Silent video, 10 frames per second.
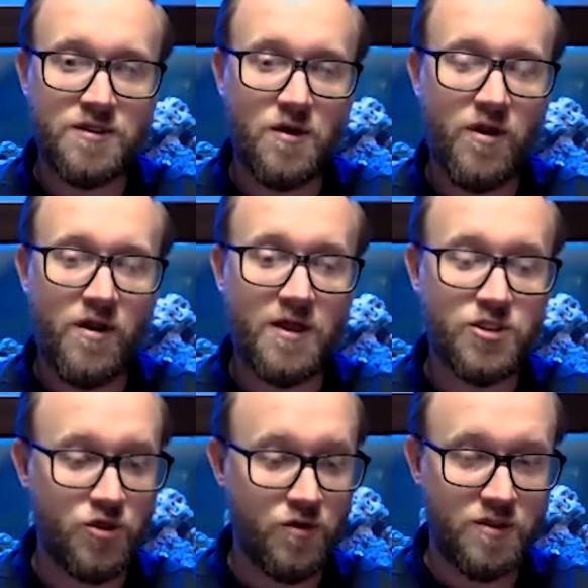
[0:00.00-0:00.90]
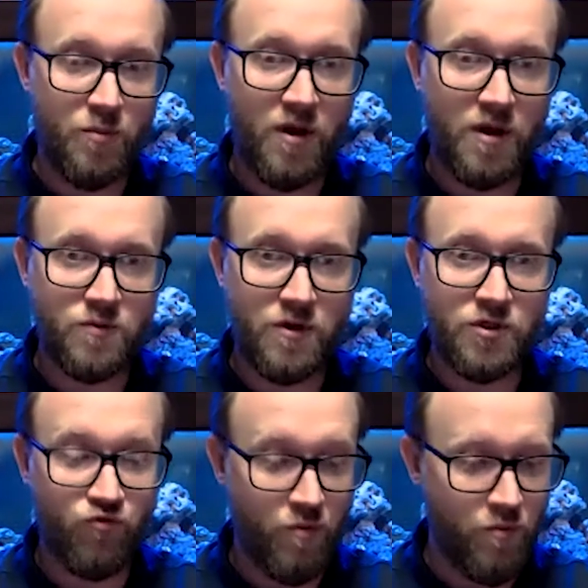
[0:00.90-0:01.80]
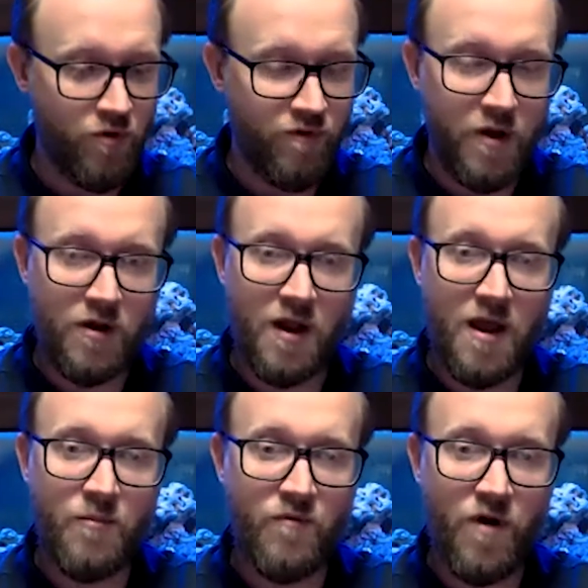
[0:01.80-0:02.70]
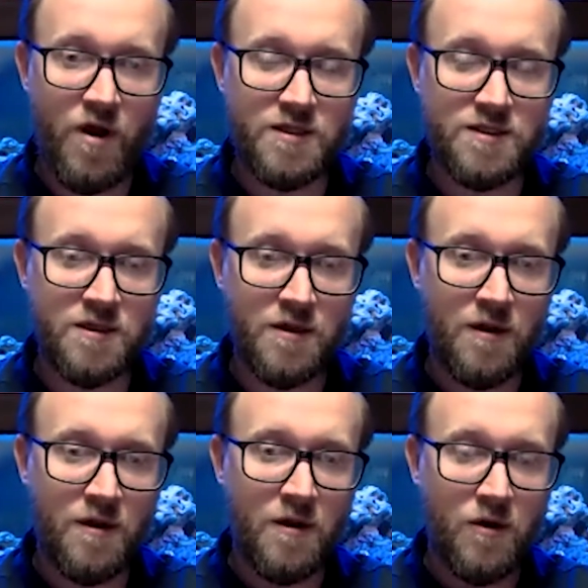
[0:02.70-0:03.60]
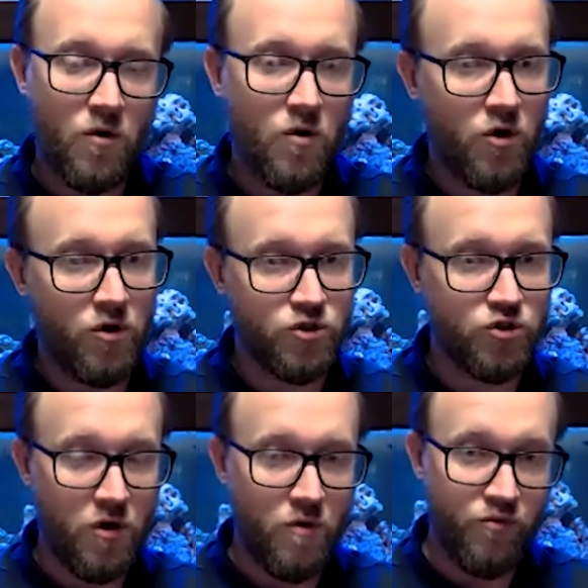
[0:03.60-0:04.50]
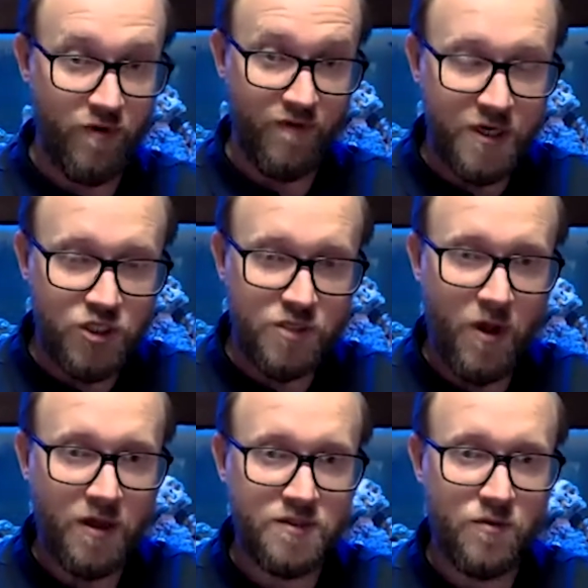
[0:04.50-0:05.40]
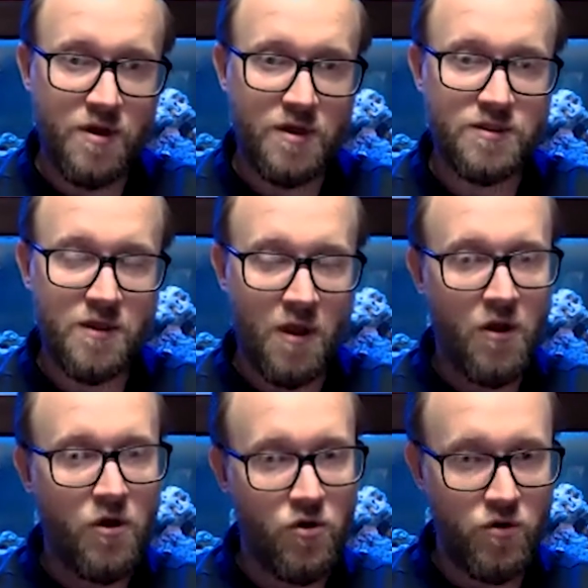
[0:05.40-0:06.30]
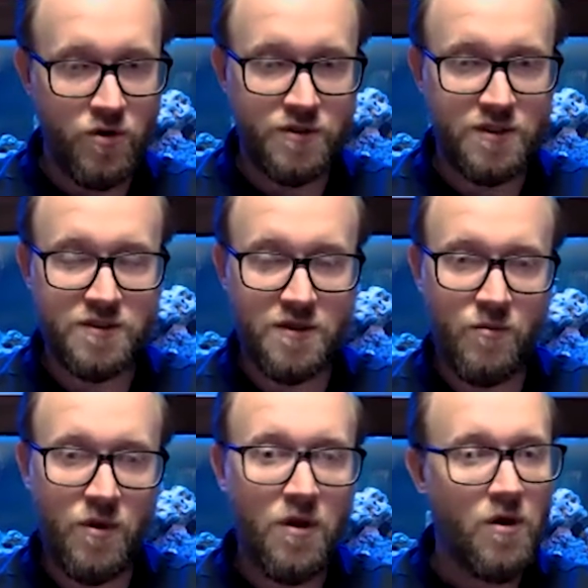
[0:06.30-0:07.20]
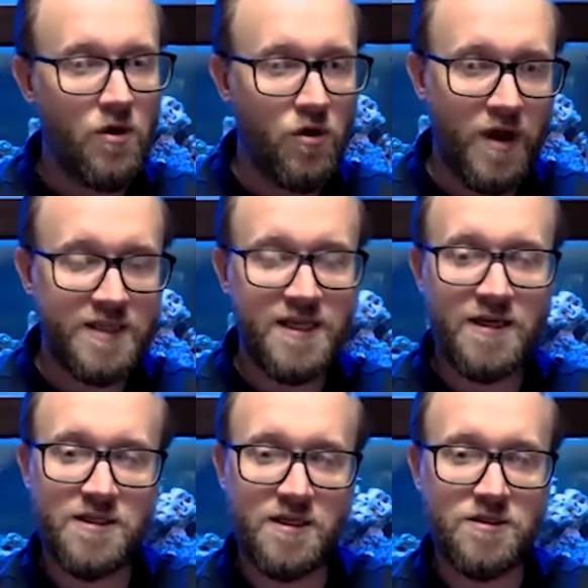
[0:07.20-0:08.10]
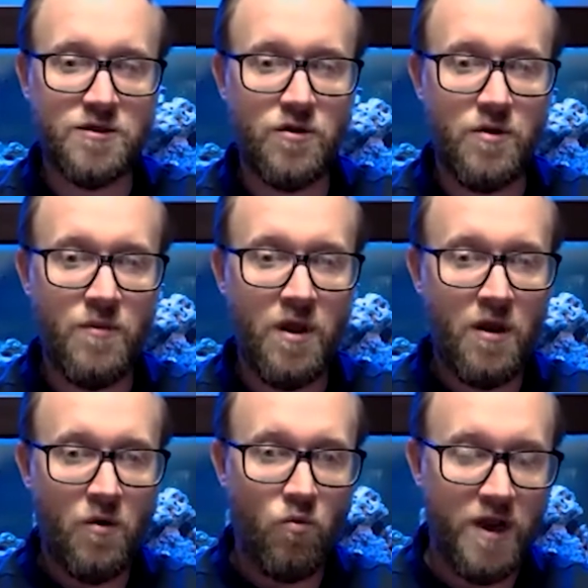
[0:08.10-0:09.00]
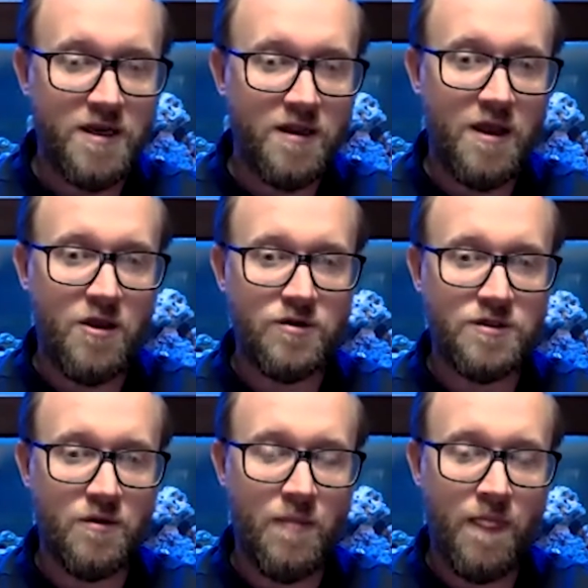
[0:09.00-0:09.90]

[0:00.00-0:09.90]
So whether that's user passwords, remove local admin rights, or control privileged passwords, who uses them, who has access to them, when do they use them?